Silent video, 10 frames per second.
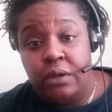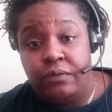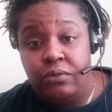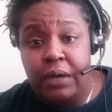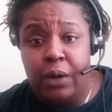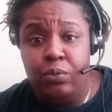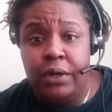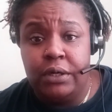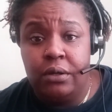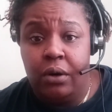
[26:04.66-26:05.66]
If you're not
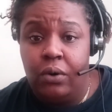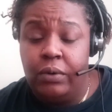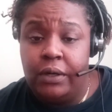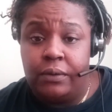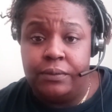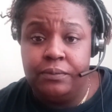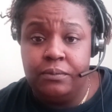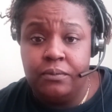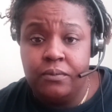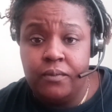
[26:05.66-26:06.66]
with her, oh well.
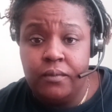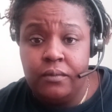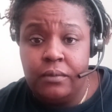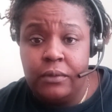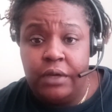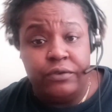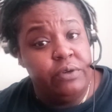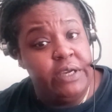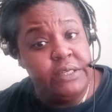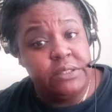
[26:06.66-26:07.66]
If you're
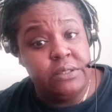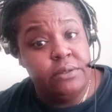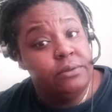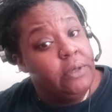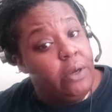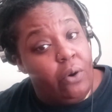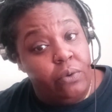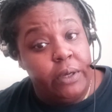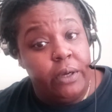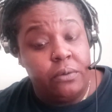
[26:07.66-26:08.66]
against her, oh
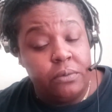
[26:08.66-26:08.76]
well.